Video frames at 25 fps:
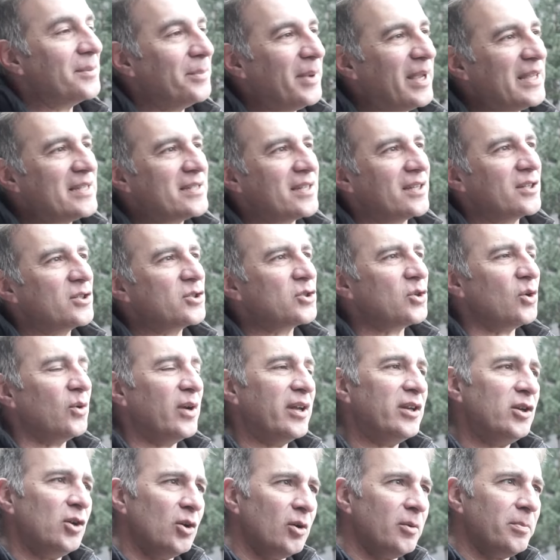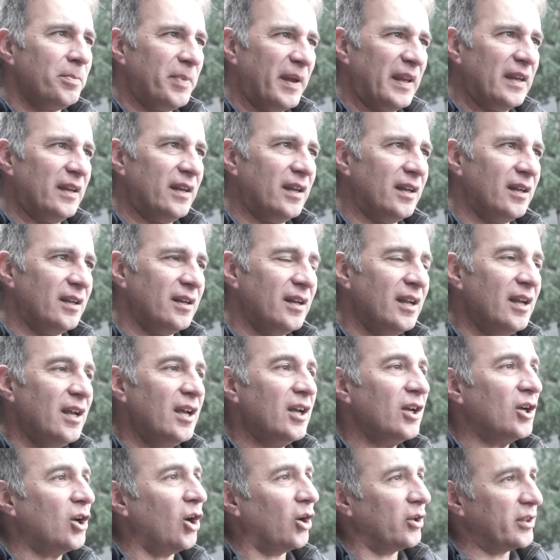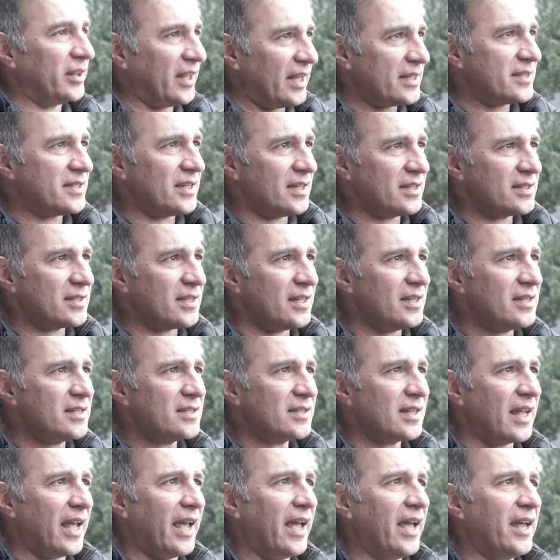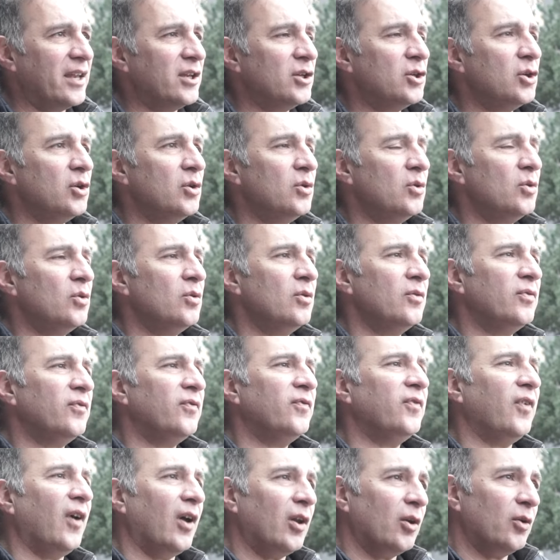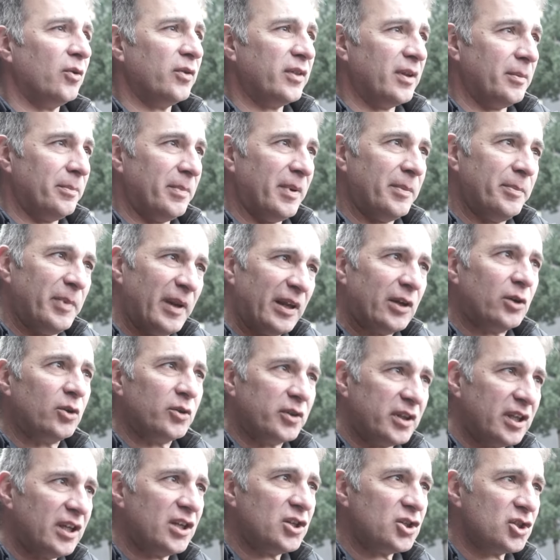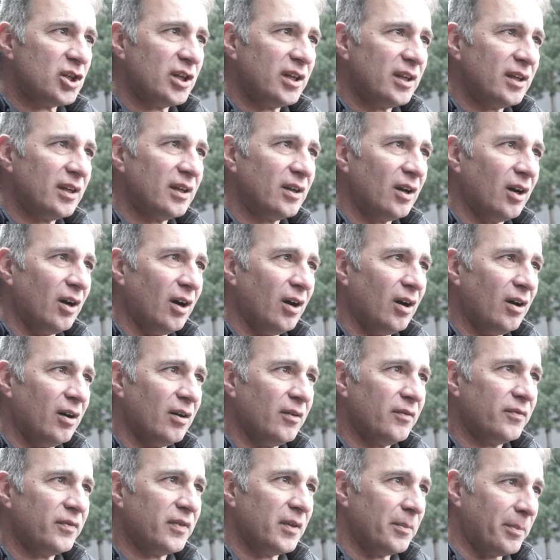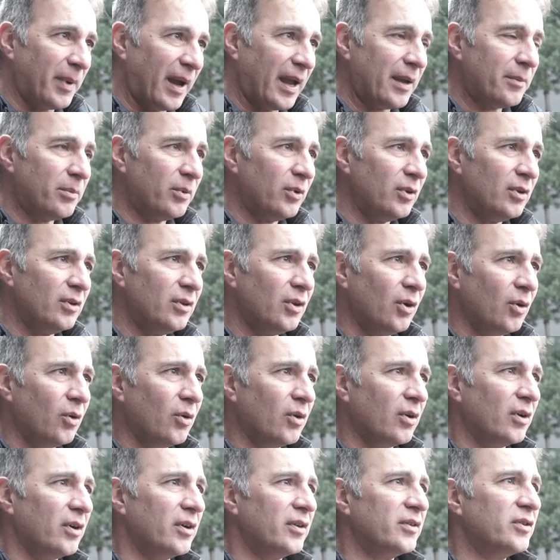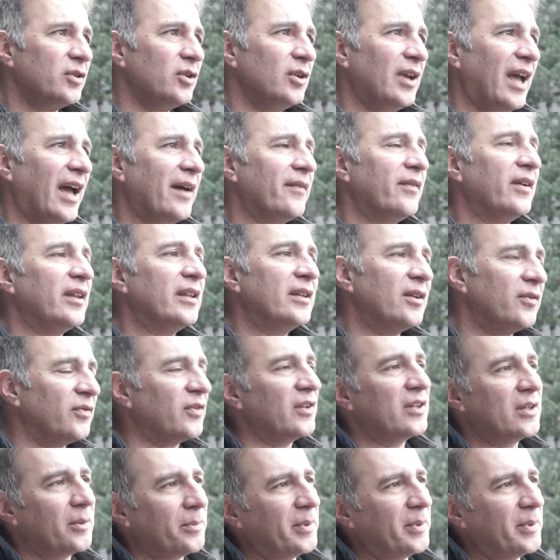amazing. So in your opinion, God does exist and you follow the biblical teaching of the Bible, or do you have a different